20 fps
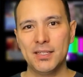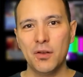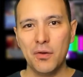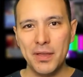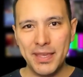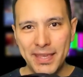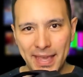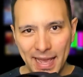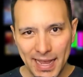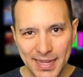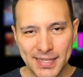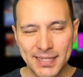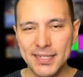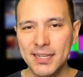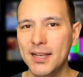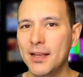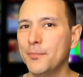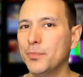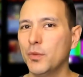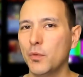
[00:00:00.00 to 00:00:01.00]
So
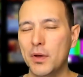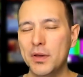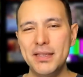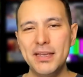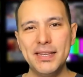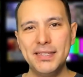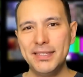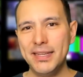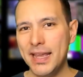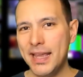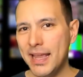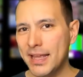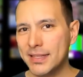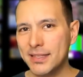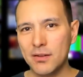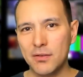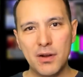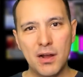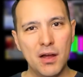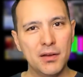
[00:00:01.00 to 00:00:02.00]
yes, when they say
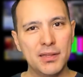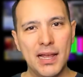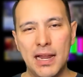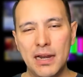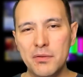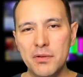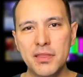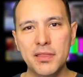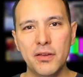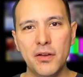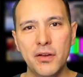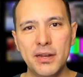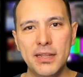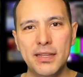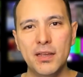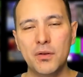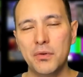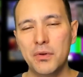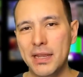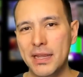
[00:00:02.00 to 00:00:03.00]
it's around 130
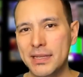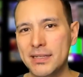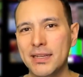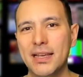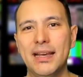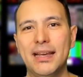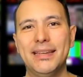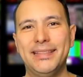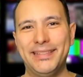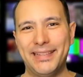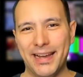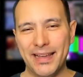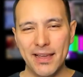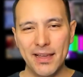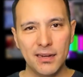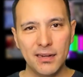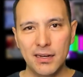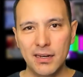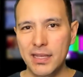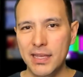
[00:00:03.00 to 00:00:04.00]
degrees
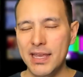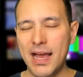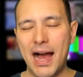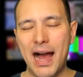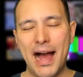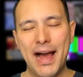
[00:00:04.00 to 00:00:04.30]
diagonally,